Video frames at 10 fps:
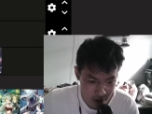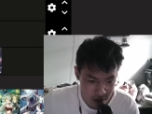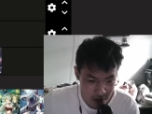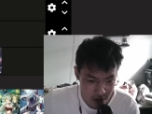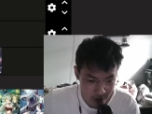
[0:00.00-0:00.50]

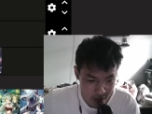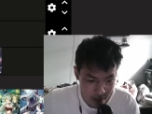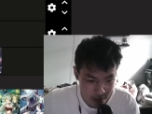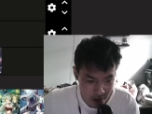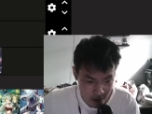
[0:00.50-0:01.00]

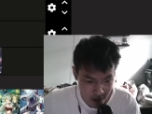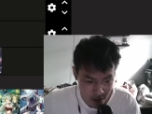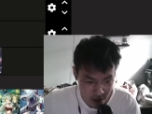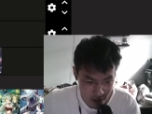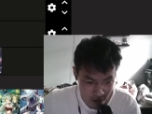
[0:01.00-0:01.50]
sometimes it's
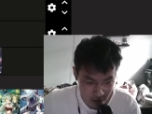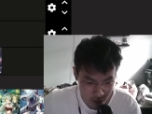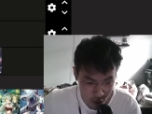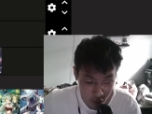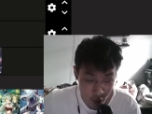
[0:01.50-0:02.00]
not enough
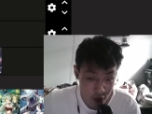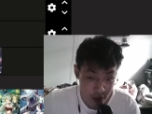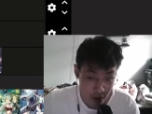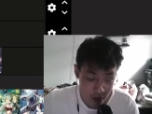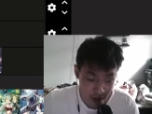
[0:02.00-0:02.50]
to close
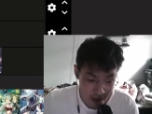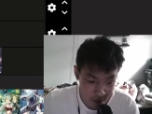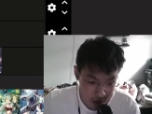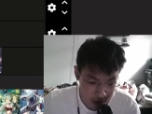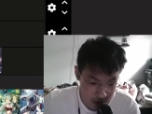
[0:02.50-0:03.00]
out
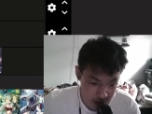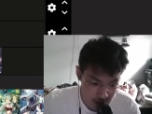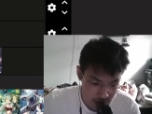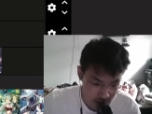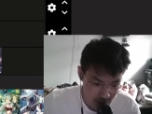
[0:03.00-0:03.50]
games, I
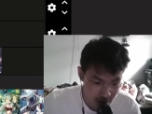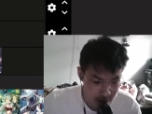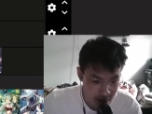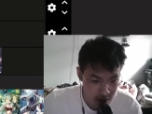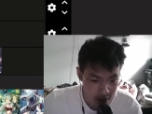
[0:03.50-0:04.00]
think.
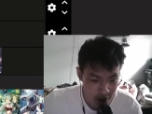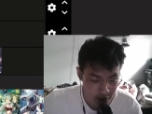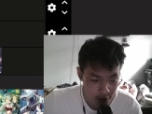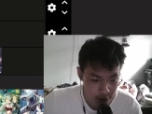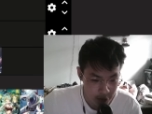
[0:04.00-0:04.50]

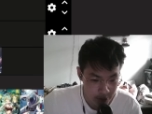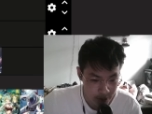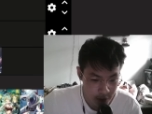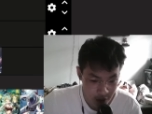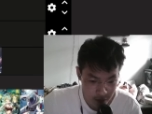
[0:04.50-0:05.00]

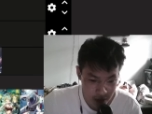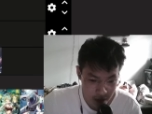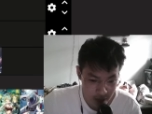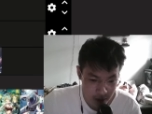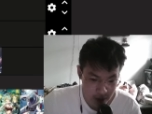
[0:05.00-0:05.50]

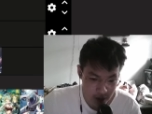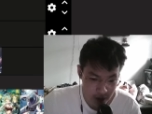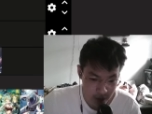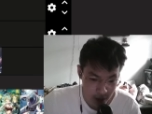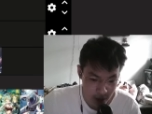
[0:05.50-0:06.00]
Sometimes,
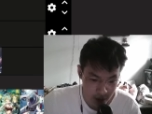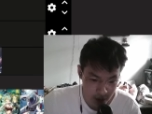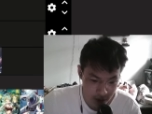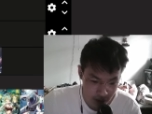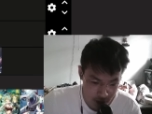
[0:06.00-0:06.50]
but
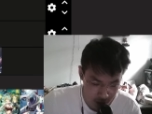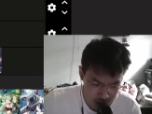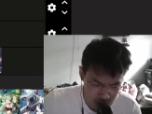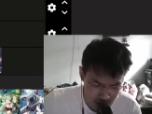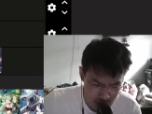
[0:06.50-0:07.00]
I
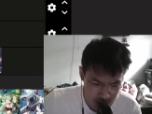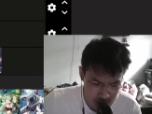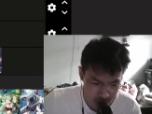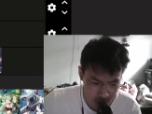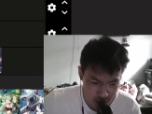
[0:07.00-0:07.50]
I still
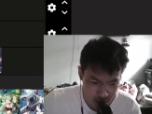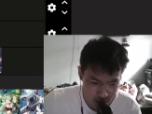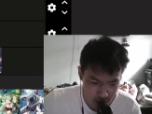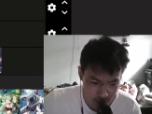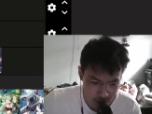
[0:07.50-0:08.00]
know it can
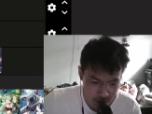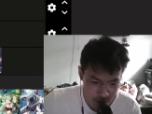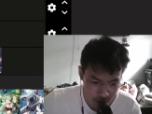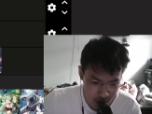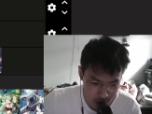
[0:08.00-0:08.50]
top.
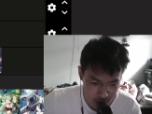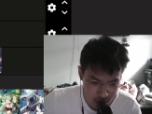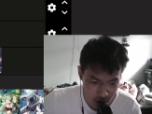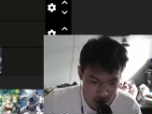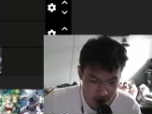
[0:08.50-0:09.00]
Dai
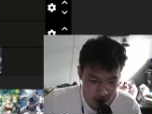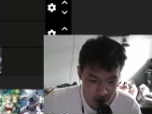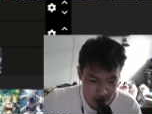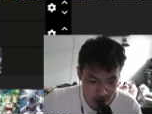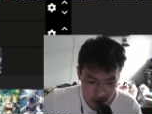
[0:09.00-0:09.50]
Yusha,
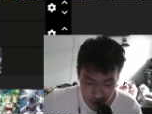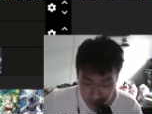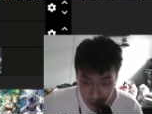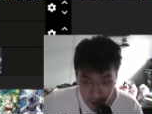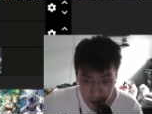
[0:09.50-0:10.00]
you know, if
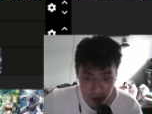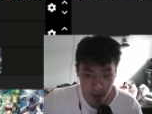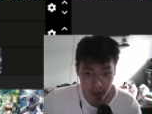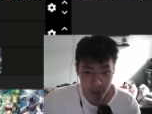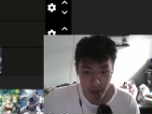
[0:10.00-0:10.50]
you're a bit
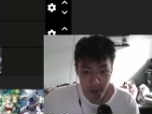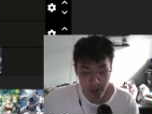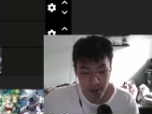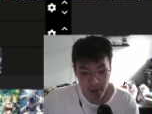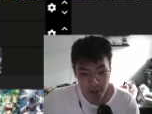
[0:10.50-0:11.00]
luckier,
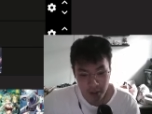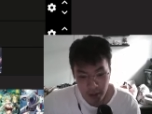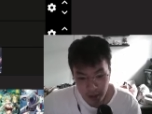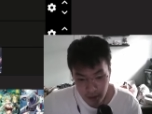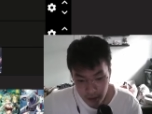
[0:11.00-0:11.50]

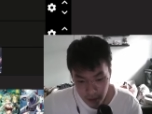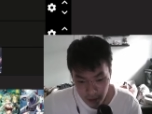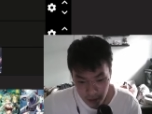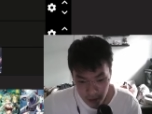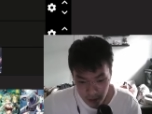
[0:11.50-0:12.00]

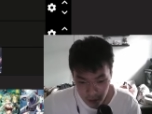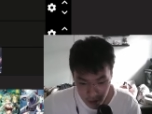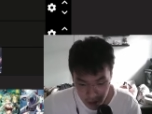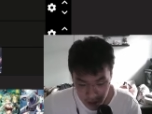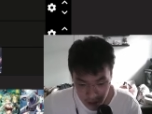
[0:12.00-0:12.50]
you know, you
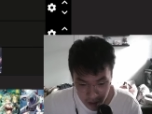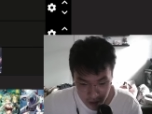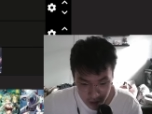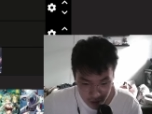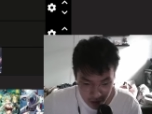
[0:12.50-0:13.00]
can checking
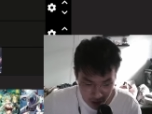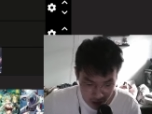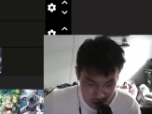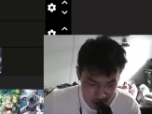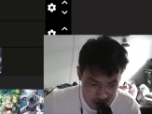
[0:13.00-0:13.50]
you're checking
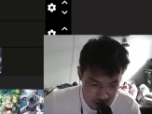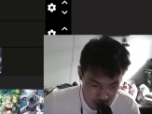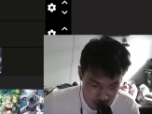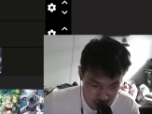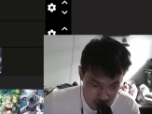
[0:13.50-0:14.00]
crit on
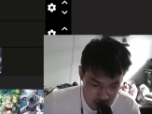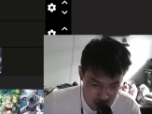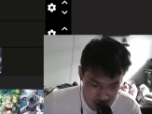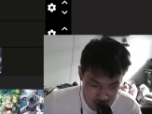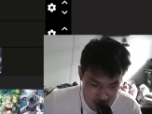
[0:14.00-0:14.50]
your first
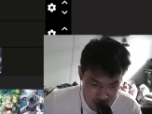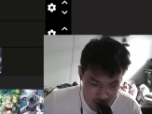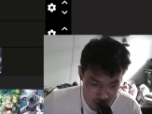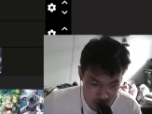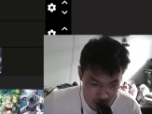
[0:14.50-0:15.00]
grade three
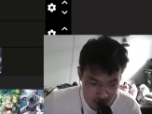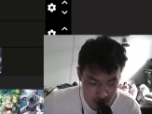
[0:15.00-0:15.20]
swing,